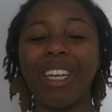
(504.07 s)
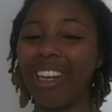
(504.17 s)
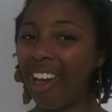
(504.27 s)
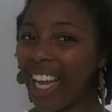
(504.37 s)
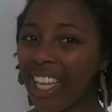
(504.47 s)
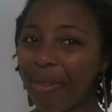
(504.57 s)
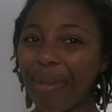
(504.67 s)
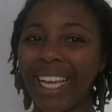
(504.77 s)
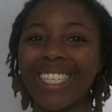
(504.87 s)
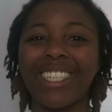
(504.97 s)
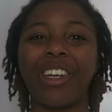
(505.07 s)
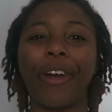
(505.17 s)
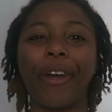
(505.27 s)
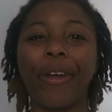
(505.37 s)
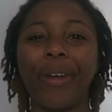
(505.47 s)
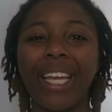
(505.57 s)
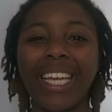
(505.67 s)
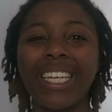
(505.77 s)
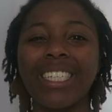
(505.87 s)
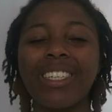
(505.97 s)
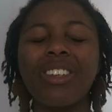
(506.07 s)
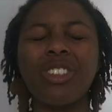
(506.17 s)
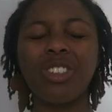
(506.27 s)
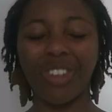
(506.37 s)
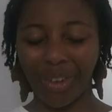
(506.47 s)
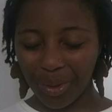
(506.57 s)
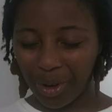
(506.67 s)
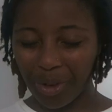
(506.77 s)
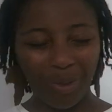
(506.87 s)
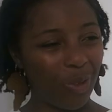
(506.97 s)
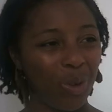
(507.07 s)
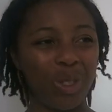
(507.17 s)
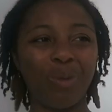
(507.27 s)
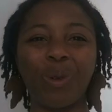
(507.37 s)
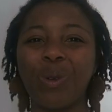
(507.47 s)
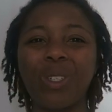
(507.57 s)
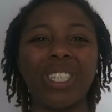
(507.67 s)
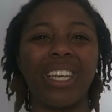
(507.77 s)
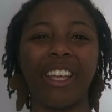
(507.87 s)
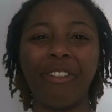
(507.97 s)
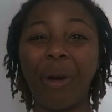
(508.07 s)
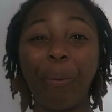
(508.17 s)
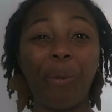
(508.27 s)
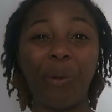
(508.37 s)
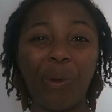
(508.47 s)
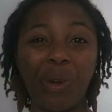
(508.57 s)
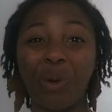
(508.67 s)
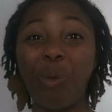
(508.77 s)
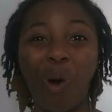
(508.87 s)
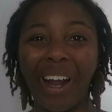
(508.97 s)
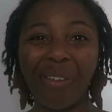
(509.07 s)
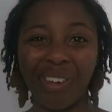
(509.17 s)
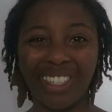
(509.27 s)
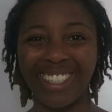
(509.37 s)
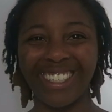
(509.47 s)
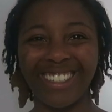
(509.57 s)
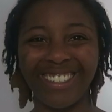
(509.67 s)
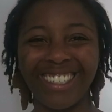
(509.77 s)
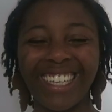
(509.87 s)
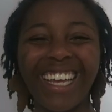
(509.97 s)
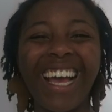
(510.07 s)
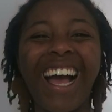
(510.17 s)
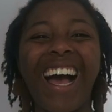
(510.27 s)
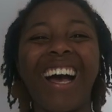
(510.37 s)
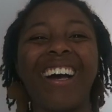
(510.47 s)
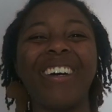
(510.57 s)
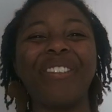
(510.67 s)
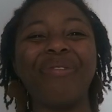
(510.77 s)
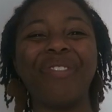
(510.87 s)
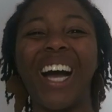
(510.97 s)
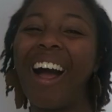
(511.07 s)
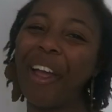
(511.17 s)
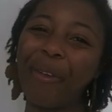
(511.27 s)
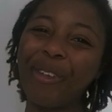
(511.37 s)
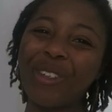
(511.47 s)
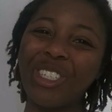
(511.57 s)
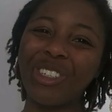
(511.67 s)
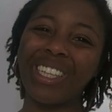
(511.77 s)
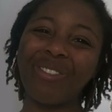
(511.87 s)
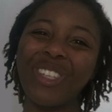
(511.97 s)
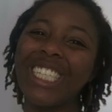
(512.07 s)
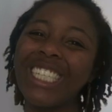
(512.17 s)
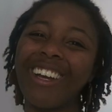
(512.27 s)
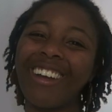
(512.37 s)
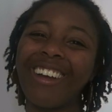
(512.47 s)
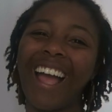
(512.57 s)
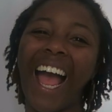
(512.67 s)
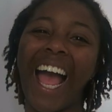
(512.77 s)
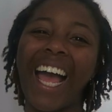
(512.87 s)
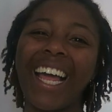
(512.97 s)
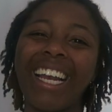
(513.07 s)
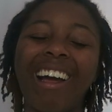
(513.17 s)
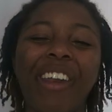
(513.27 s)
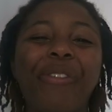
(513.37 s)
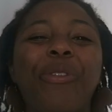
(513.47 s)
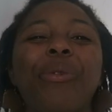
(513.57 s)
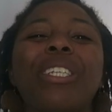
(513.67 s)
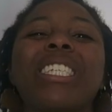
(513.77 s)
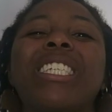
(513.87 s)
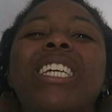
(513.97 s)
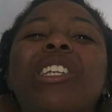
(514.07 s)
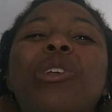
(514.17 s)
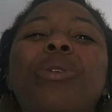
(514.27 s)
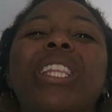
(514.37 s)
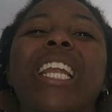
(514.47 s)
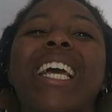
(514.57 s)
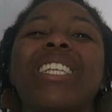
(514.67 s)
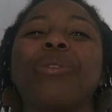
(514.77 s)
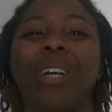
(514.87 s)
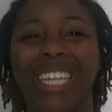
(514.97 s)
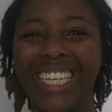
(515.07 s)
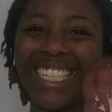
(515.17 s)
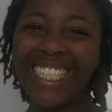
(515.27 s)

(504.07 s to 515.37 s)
like Mexico, it is so affordable to live abroad. Why wouldn't you? I hope you enjoyed the video, and I look forward to seeing you in the next one.